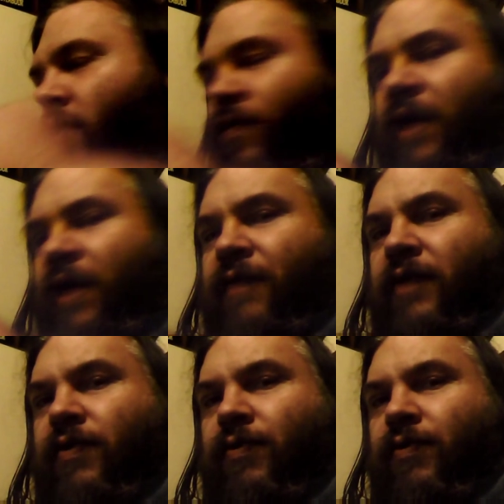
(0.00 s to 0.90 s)
That
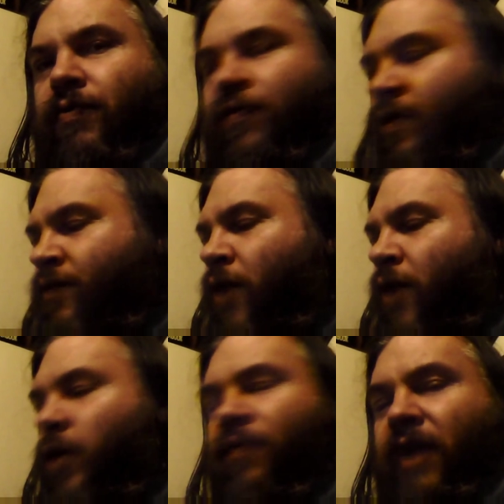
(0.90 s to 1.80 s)
that's it's
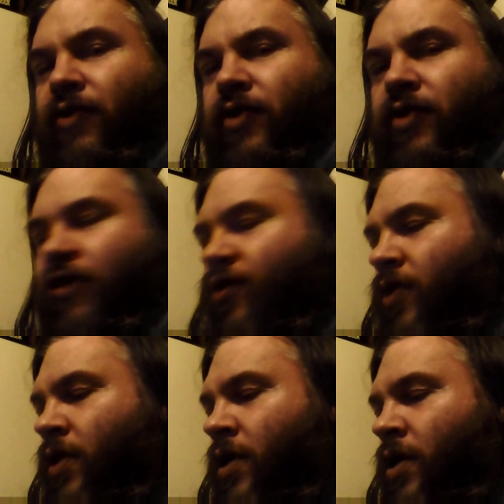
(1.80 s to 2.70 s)
following that tradition
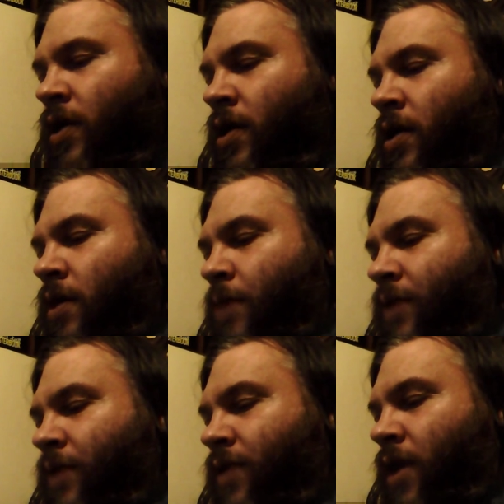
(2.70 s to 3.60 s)

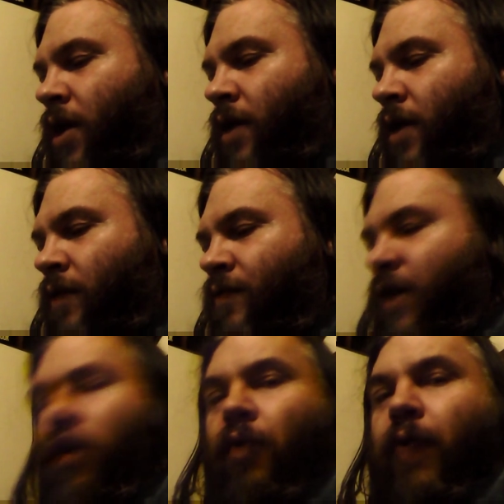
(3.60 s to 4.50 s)
but uh,
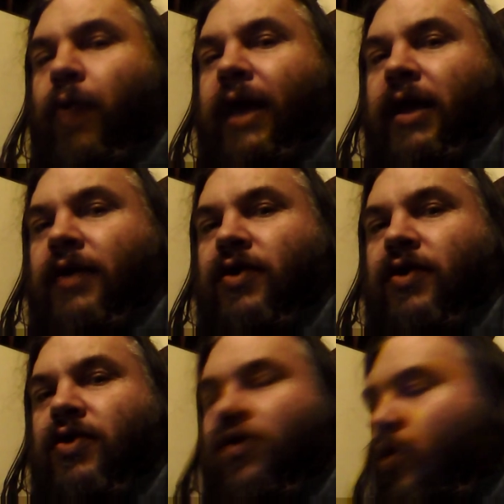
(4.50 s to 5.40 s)
they're not
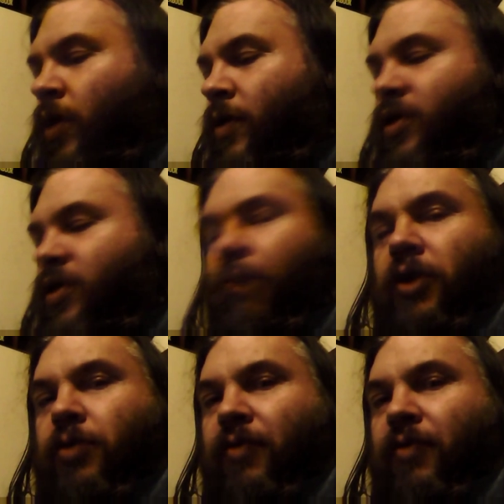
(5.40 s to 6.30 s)
reckless or
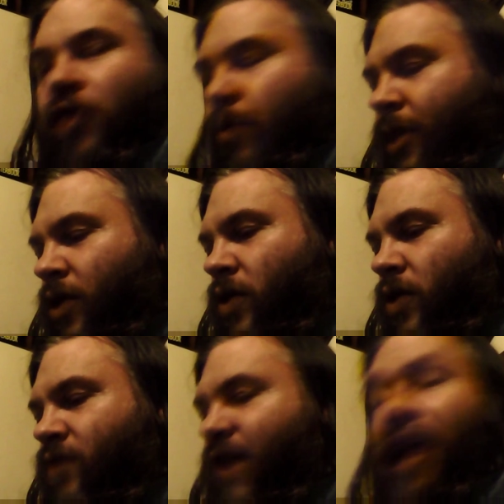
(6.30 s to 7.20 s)
irresponsible to comedy
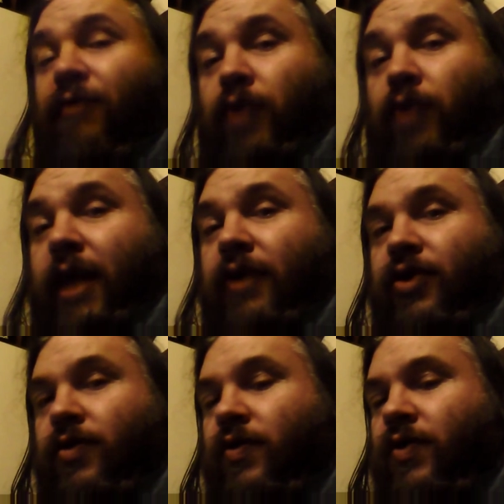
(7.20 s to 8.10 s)
dolls. They have good
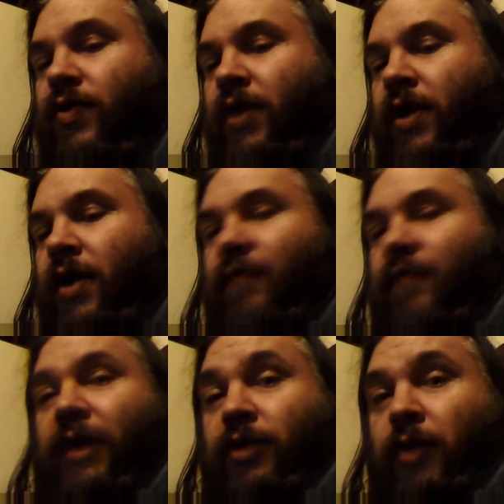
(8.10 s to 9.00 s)
attitudes.
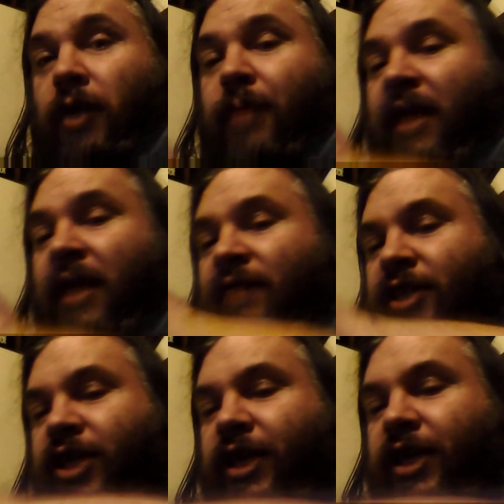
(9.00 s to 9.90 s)
They swear a bit and they're
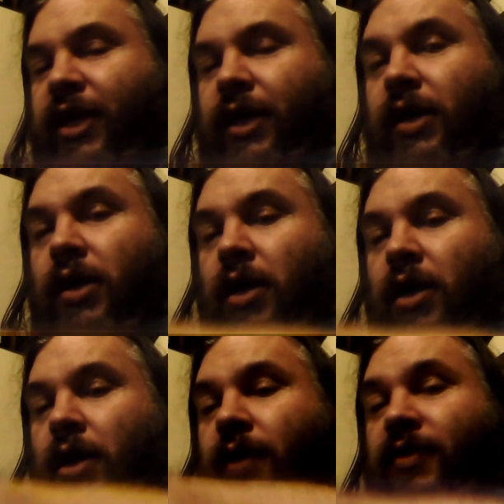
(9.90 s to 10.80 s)
cheeky.
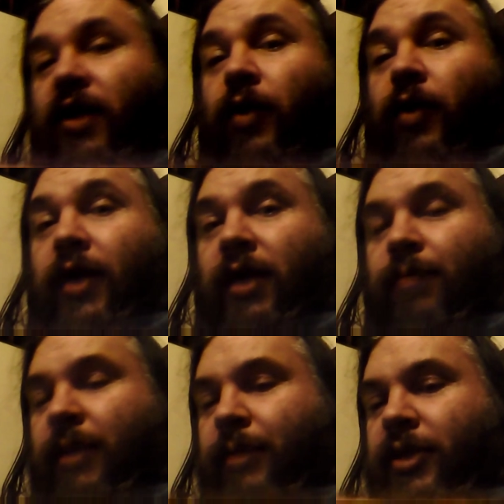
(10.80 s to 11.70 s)
Zelda can
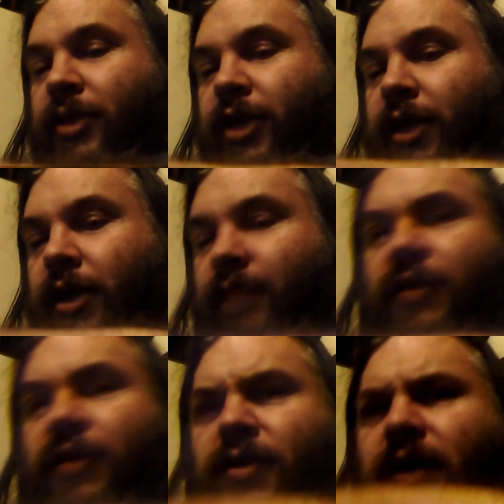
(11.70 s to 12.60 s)
be a bit cheeky.
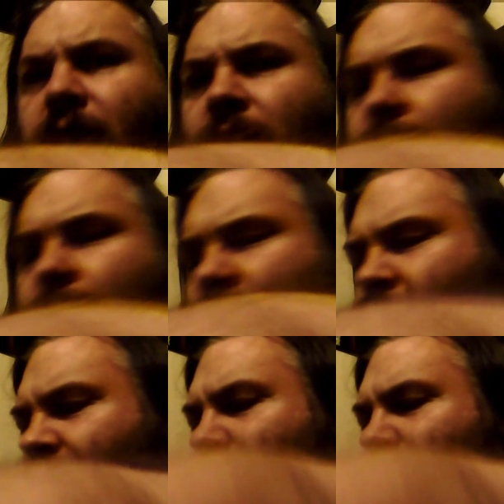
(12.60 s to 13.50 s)
This is an ANM issue.
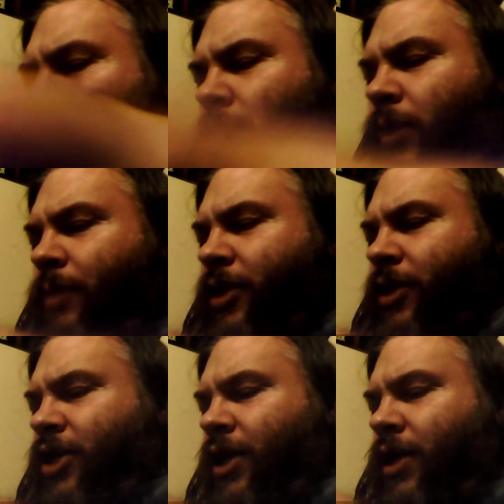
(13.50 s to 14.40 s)
Zelda can be a bit
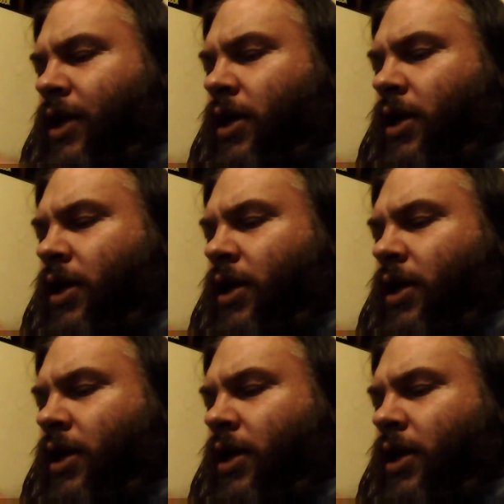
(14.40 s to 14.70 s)
cheeky